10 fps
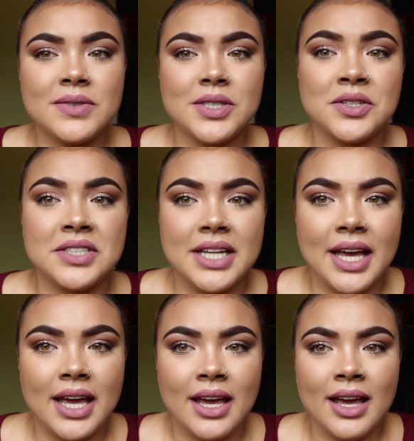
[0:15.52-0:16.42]
So
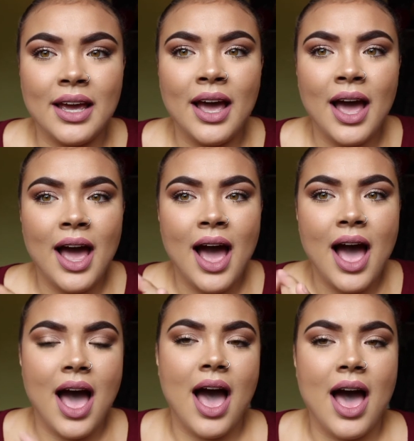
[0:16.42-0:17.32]
today
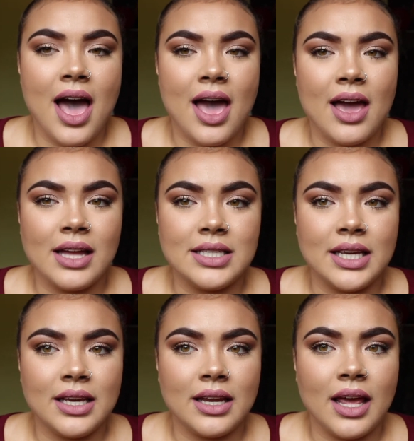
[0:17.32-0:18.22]
I
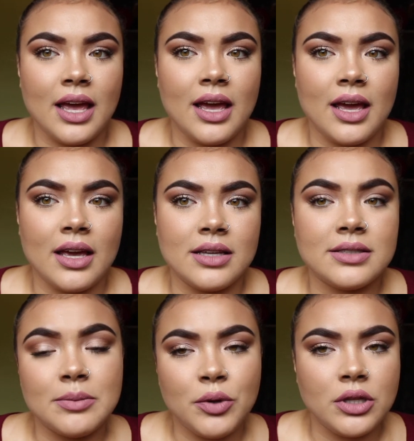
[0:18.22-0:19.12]
did a
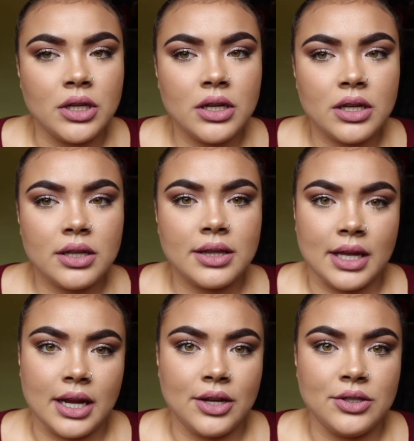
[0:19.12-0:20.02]
simple look
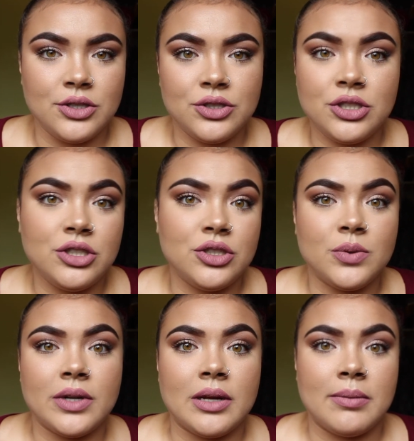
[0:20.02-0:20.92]
that I usually
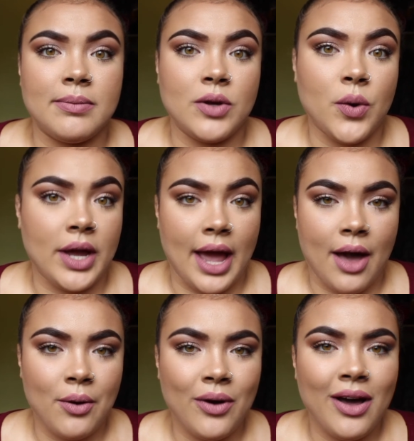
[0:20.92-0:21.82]
do when I'm going
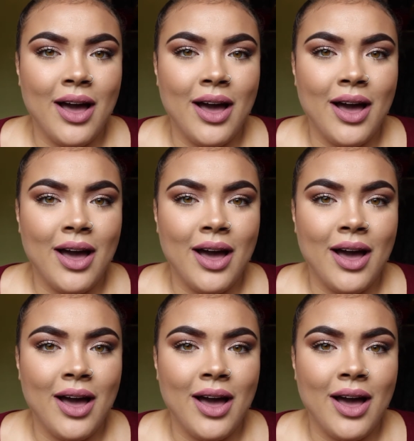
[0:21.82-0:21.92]
out,